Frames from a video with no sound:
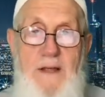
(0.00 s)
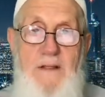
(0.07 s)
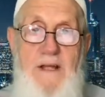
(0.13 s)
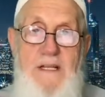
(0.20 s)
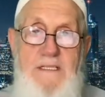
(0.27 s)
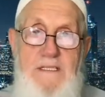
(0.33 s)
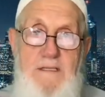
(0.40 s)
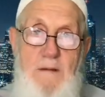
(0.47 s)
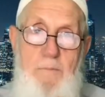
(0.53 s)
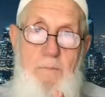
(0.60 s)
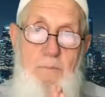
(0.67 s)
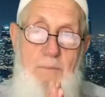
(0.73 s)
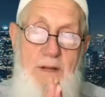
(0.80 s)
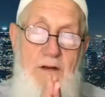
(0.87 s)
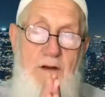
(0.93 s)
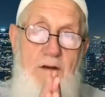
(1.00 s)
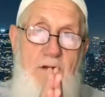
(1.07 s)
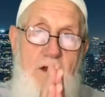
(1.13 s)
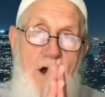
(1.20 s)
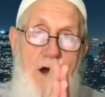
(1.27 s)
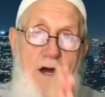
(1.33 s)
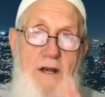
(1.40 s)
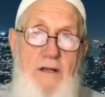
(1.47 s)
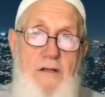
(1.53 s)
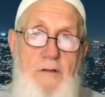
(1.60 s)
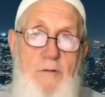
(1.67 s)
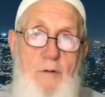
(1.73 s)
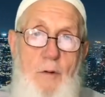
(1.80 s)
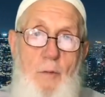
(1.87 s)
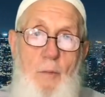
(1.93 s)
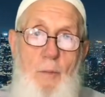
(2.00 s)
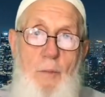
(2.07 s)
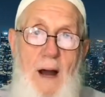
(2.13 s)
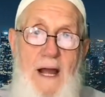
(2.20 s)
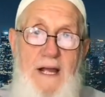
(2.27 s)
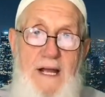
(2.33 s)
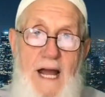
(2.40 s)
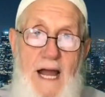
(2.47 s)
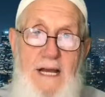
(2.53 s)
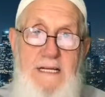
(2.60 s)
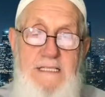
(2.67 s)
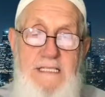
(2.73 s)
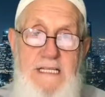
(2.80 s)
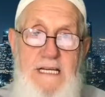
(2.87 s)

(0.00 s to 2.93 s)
been done by Guidus TV